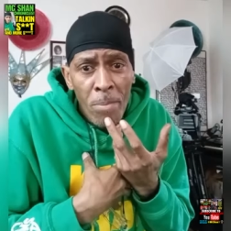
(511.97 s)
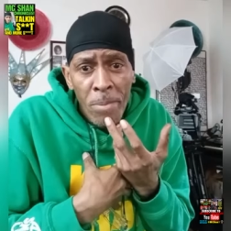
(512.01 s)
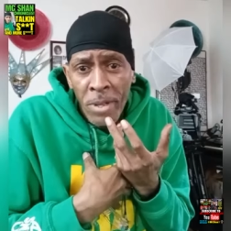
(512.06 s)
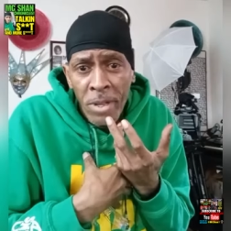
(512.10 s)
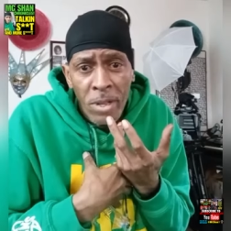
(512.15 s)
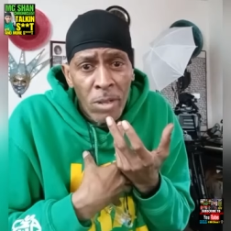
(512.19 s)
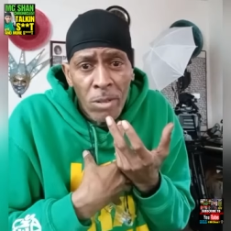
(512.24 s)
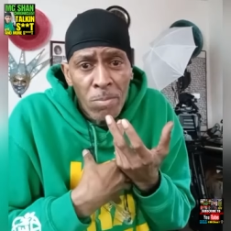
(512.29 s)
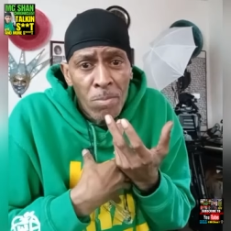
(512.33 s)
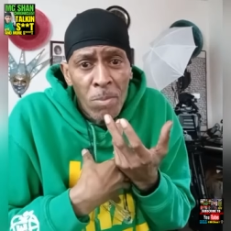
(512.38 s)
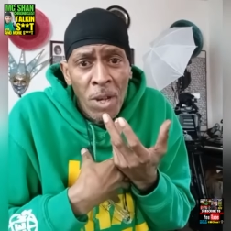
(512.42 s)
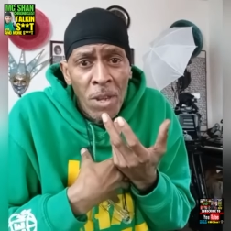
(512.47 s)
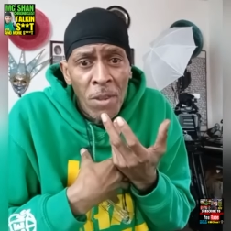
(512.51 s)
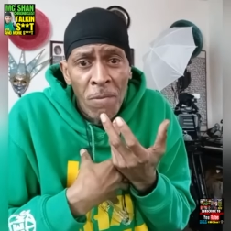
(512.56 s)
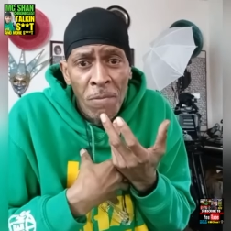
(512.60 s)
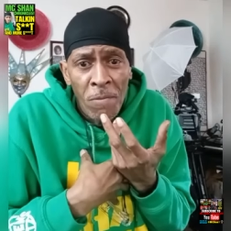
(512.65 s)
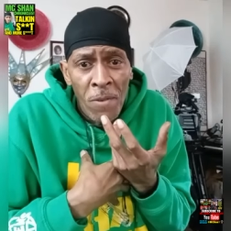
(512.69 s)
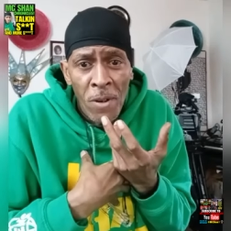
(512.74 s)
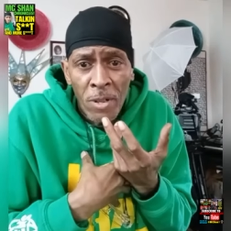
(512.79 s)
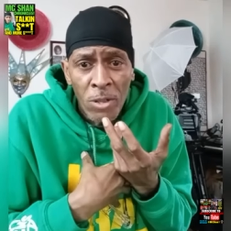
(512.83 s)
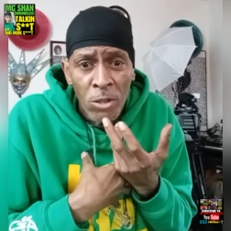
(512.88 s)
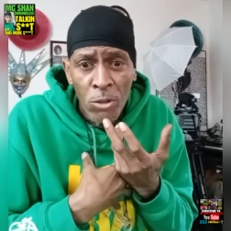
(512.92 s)
Because
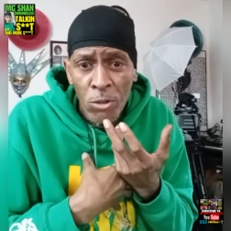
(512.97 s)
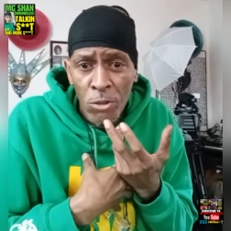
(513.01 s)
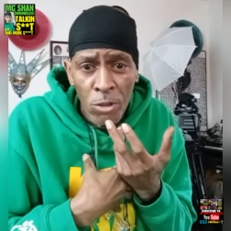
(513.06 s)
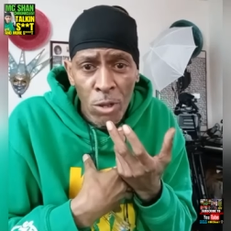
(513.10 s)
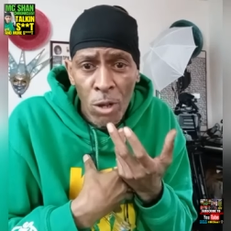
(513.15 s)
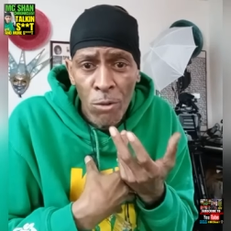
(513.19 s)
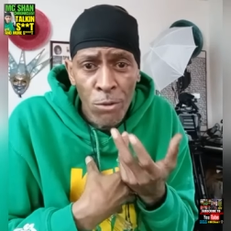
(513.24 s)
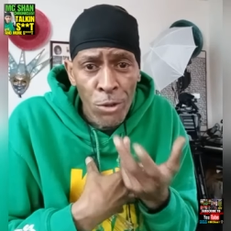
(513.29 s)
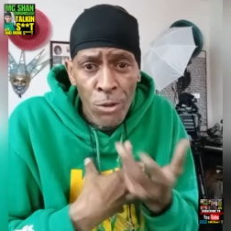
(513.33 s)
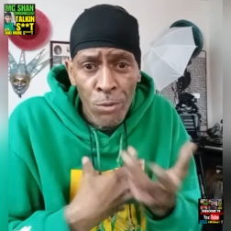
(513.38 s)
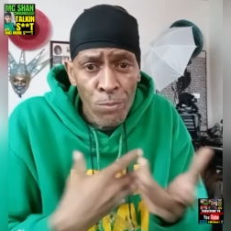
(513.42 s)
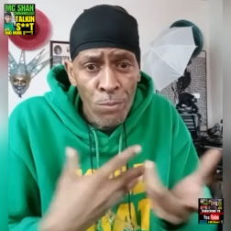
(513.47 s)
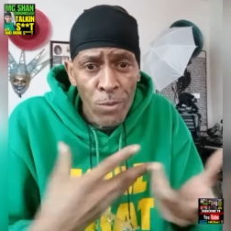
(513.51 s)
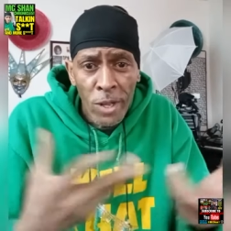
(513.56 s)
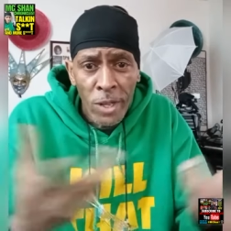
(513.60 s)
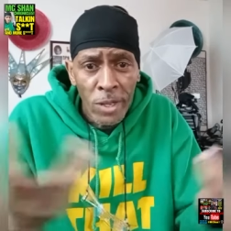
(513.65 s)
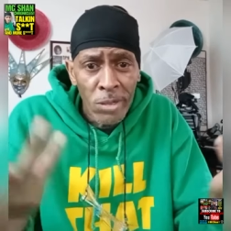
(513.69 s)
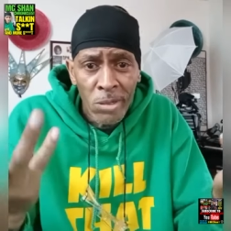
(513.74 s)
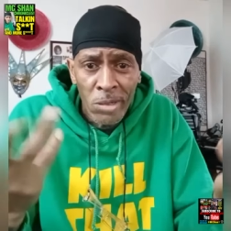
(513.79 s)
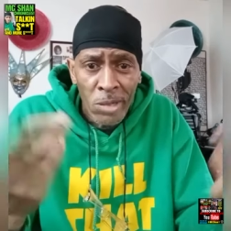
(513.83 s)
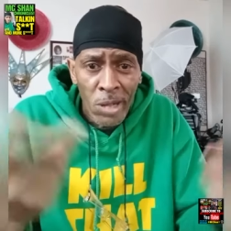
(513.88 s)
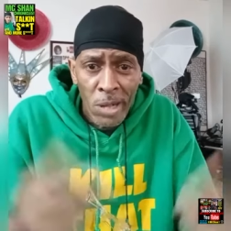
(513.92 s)
motherfuckers know you
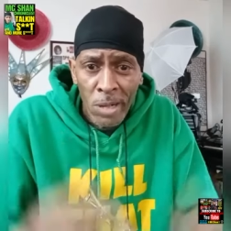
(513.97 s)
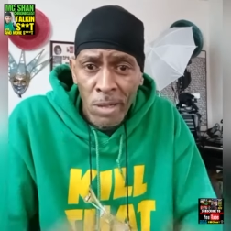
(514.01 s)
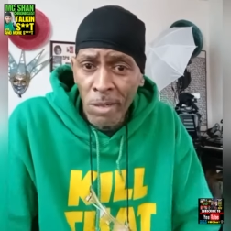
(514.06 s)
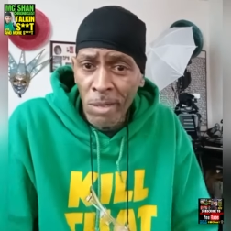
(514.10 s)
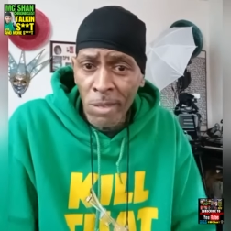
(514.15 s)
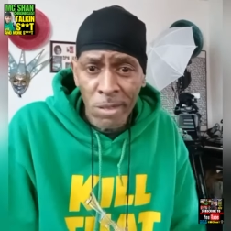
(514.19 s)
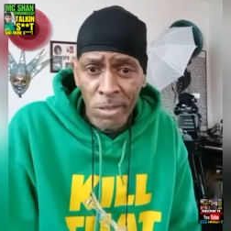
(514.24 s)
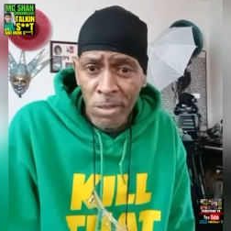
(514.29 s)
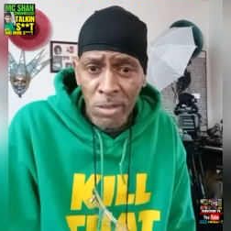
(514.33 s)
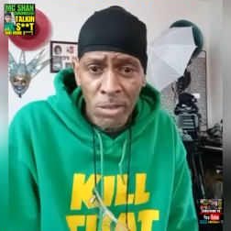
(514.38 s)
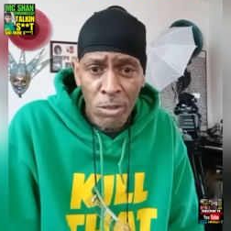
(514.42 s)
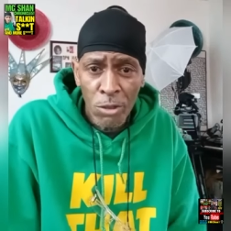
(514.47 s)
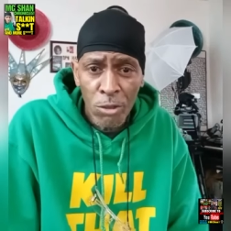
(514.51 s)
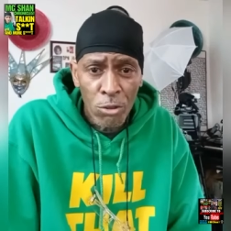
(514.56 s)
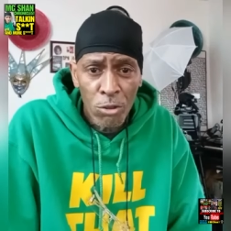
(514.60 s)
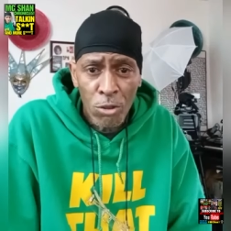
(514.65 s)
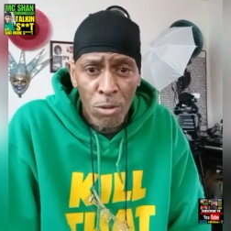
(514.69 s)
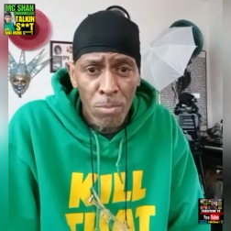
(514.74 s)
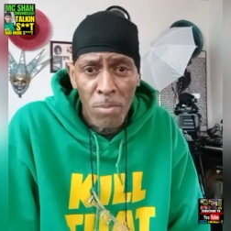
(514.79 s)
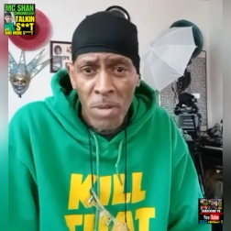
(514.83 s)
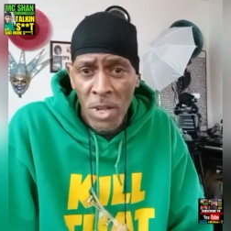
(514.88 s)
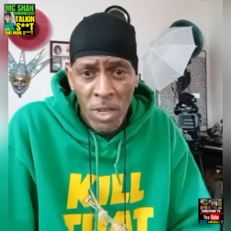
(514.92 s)
niggas ain't listening
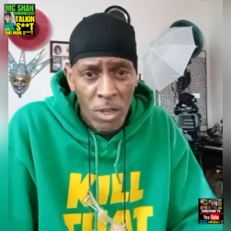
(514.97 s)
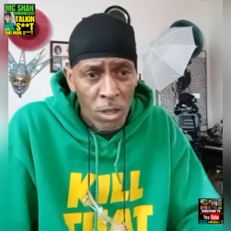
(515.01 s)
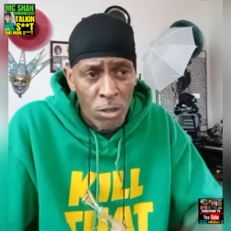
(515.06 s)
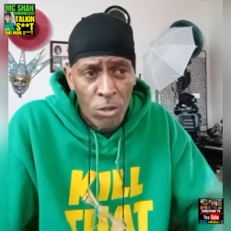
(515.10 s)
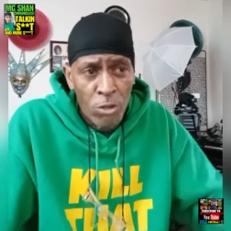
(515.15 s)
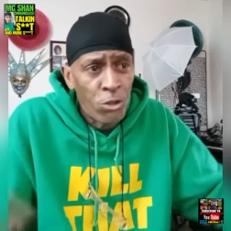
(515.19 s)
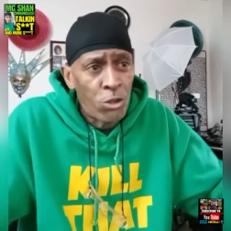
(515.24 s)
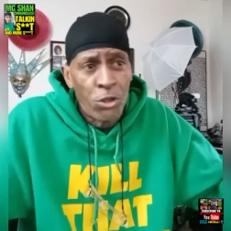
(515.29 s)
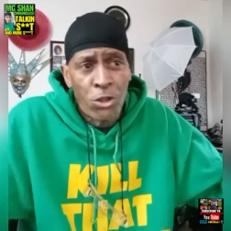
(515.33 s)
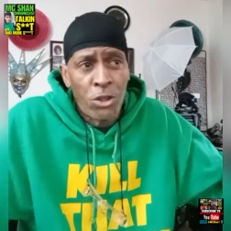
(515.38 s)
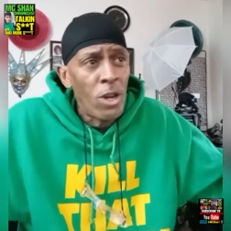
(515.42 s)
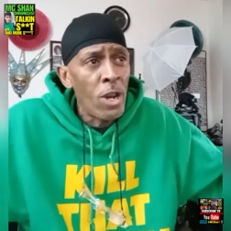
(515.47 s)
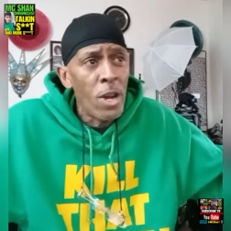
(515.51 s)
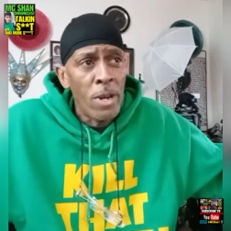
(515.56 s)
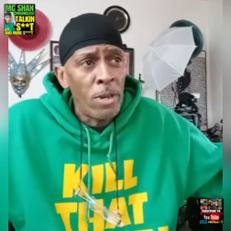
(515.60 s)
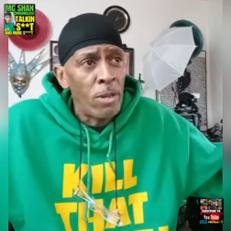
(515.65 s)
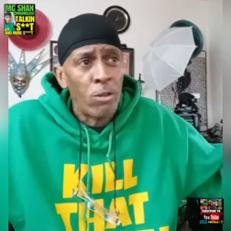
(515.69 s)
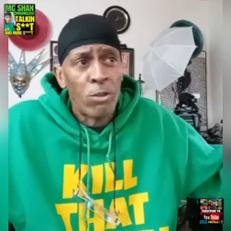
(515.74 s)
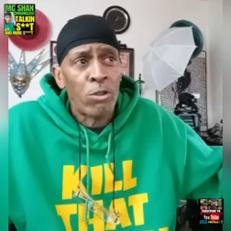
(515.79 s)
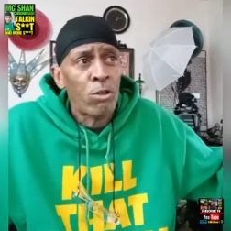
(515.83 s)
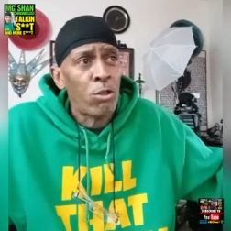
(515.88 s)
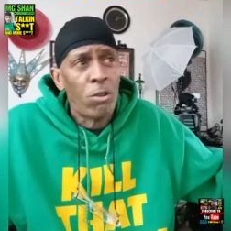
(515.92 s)
to me. Because
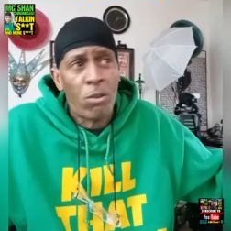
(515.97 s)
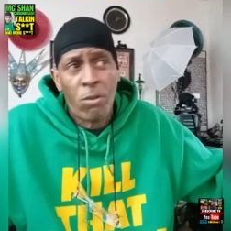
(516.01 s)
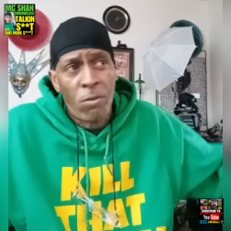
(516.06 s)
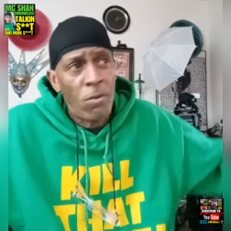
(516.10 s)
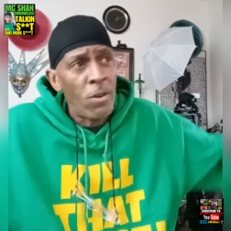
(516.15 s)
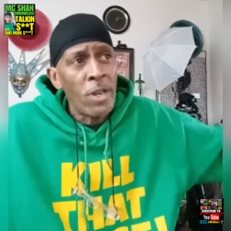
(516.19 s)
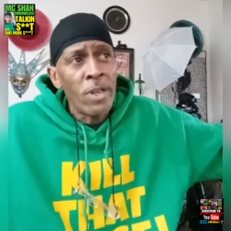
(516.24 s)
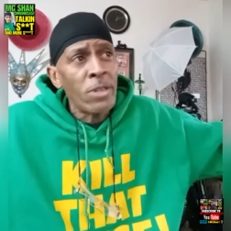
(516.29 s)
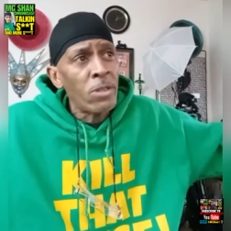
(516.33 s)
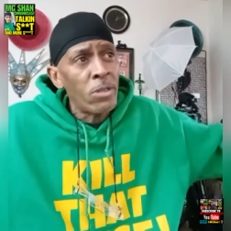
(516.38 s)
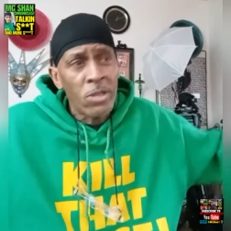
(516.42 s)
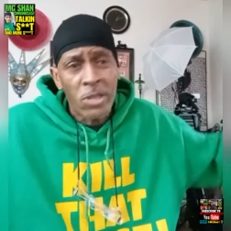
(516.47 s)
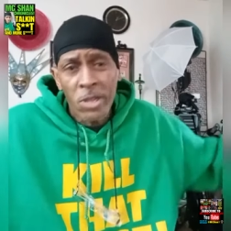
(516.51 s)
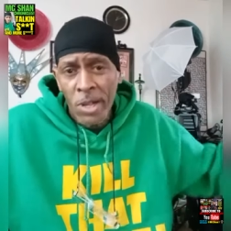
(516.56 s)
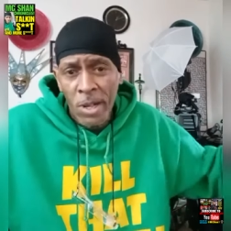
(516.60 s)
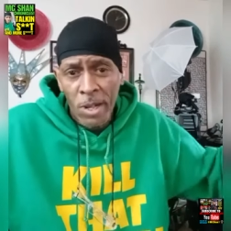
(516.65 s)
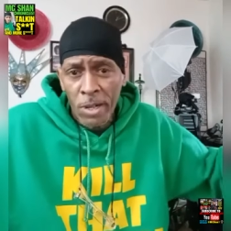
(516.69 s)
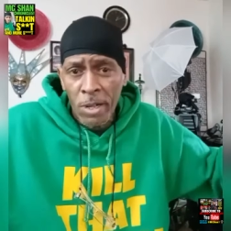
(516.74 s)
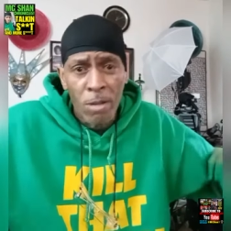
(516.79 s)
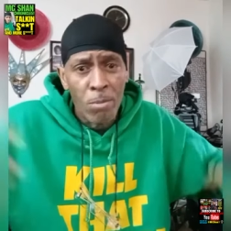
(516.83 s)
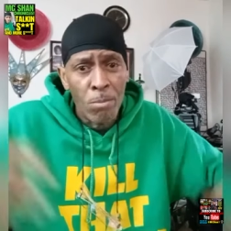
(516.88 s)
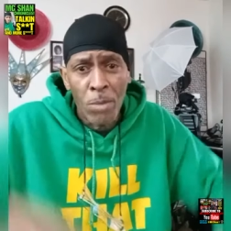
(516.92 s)
Shan is crazy
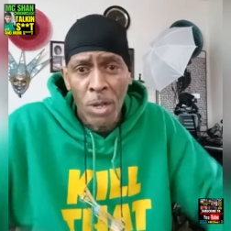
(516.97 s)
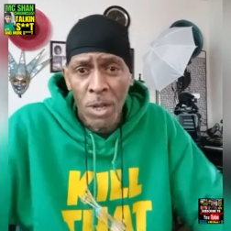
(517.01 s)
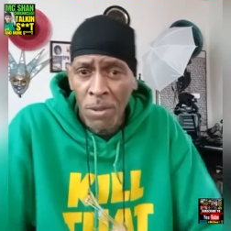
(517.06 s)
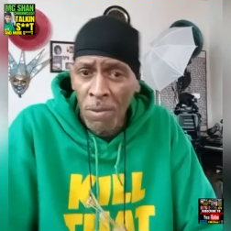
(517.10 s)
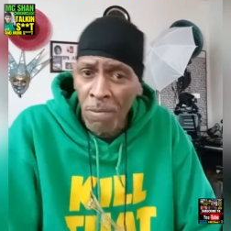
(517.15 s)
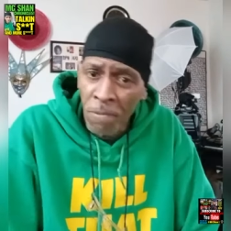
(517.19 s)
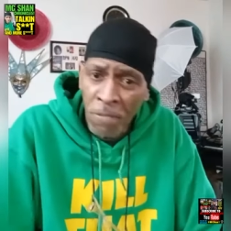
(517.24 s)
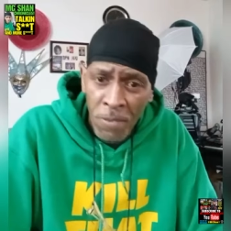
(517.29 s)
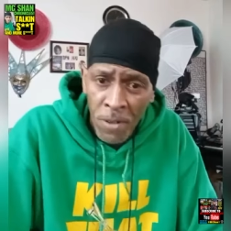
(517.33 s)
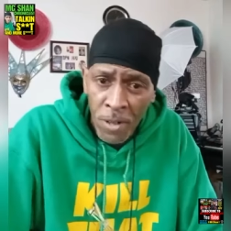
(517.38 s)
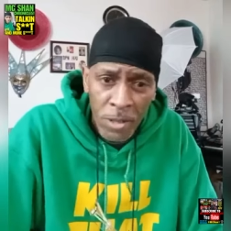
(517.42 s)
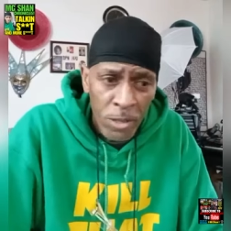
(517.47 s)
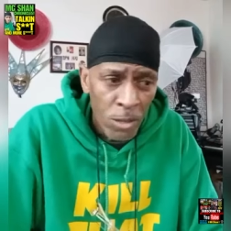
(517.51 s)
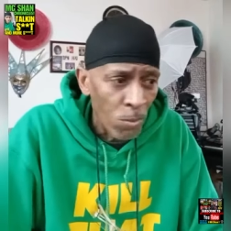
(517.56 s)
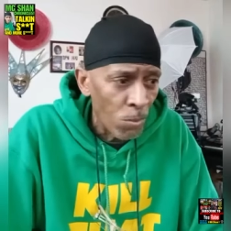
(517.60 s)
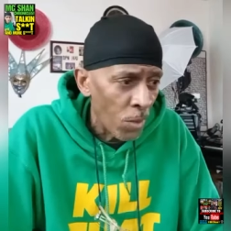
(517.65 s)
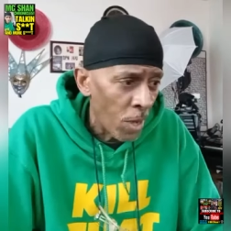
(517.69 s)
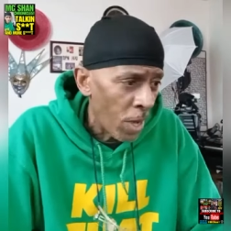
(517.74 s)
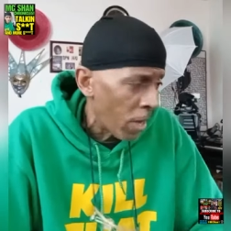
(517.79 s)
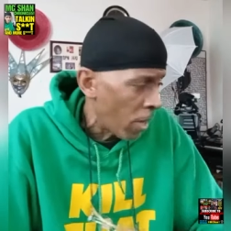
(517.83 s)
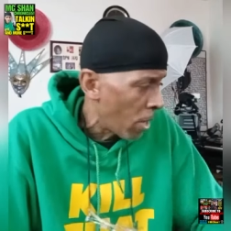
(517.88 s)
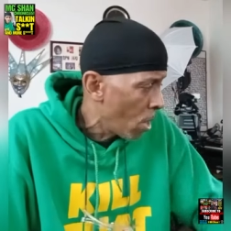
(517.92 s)
any motherfucking
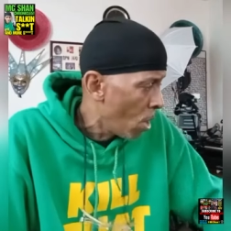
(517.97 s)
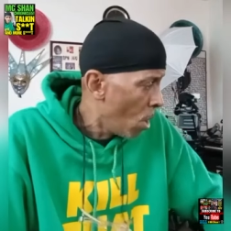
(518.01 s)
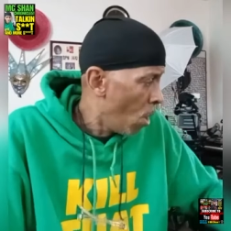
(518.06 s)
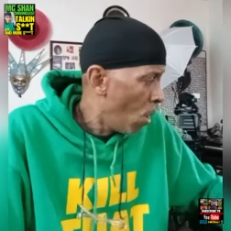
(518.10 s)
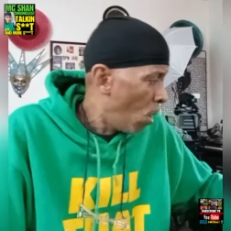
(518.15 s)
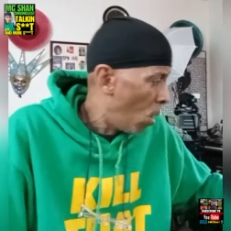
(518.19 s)
way.